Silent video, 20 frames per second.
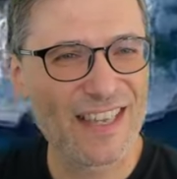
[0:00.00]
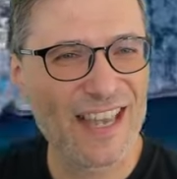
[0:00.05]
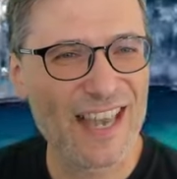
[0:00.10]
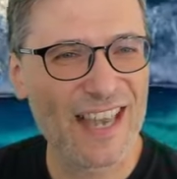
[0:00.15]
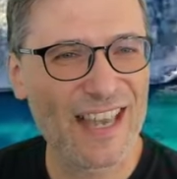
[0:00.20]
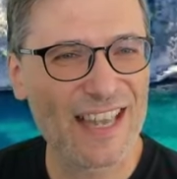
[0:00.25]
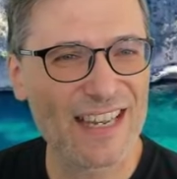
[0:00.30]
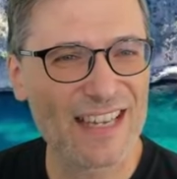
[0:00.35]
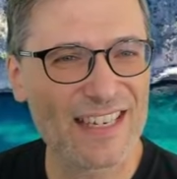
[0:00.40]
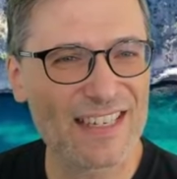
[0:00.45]

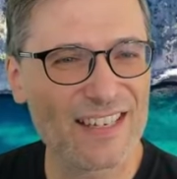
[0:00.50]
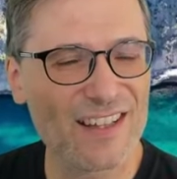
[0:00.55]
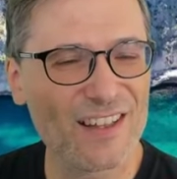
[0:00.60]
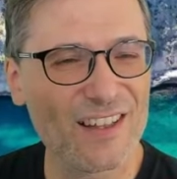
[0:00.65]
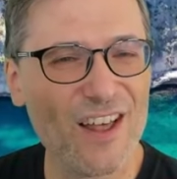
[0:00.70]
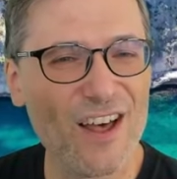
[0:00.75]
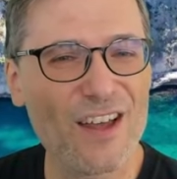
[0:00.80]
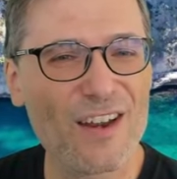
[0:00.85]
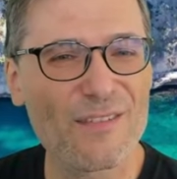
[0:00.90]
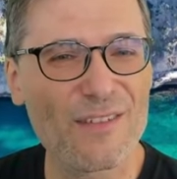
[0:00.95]
and a
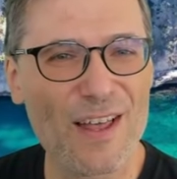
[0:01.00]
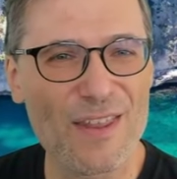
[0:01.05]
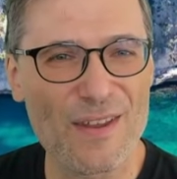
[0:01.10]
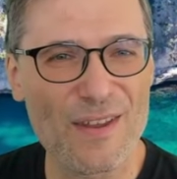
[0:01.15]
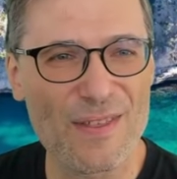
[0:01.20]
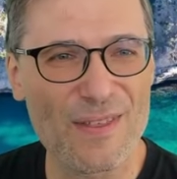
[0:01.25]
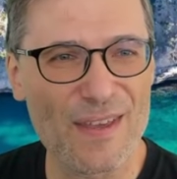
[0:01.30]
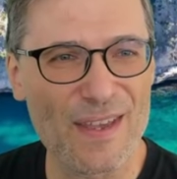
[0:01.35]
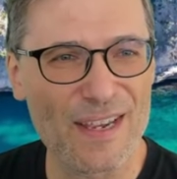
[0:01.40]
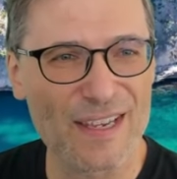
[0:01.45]
lot of other
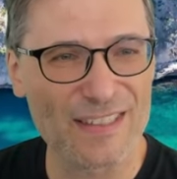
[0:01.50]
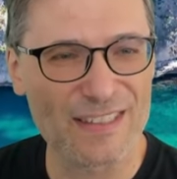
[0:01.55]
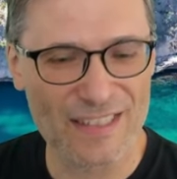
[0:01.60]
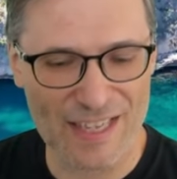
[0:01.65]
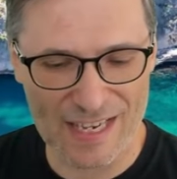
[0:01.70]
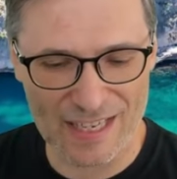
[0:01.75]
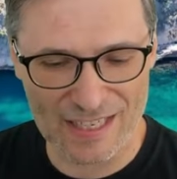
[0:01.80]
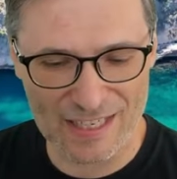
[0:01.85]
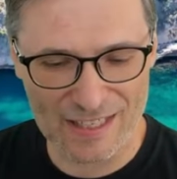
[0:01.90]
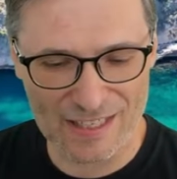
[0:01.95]
things
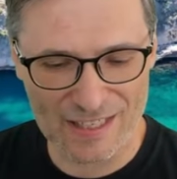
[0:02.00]
like